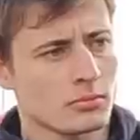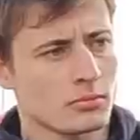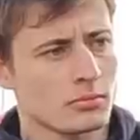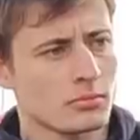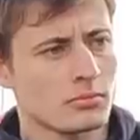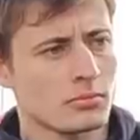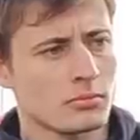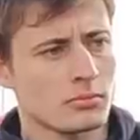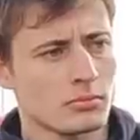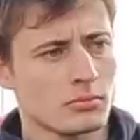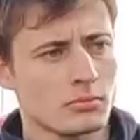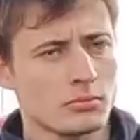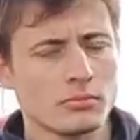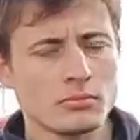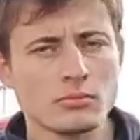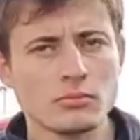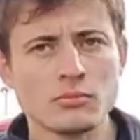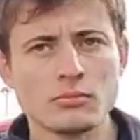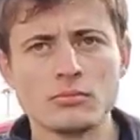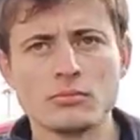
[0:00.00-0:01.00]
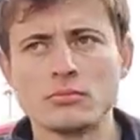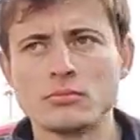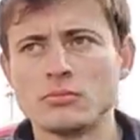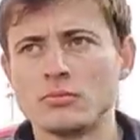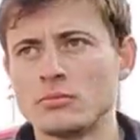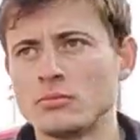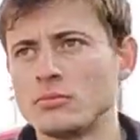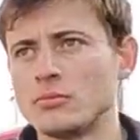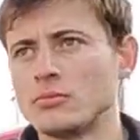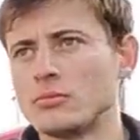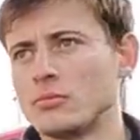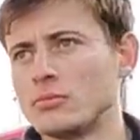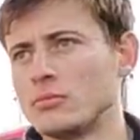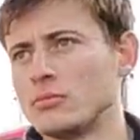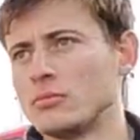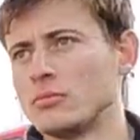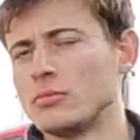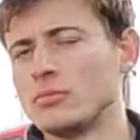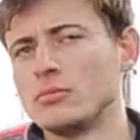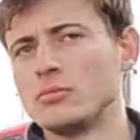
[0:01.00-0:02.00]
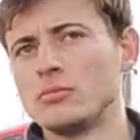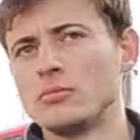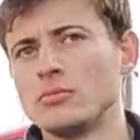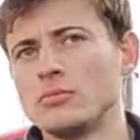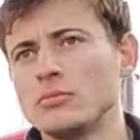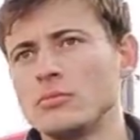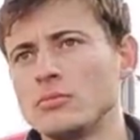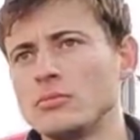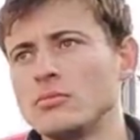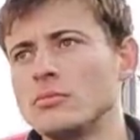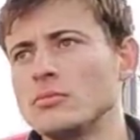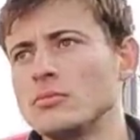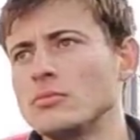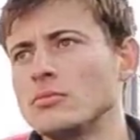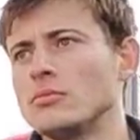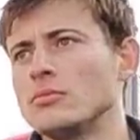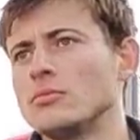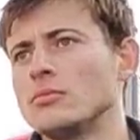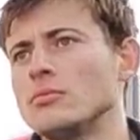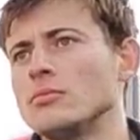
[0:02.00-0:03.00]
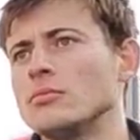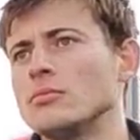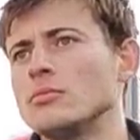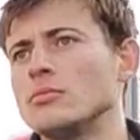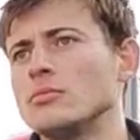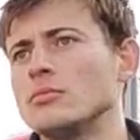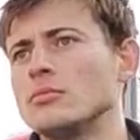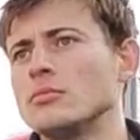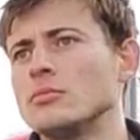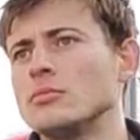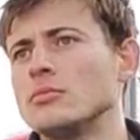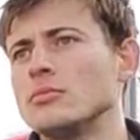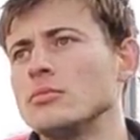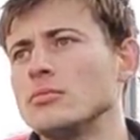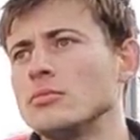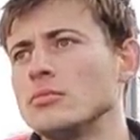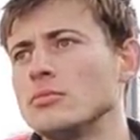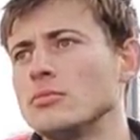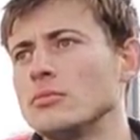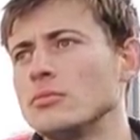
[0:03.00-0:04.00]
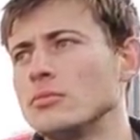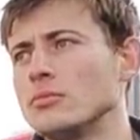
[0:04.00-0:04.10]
This person isn't speaking.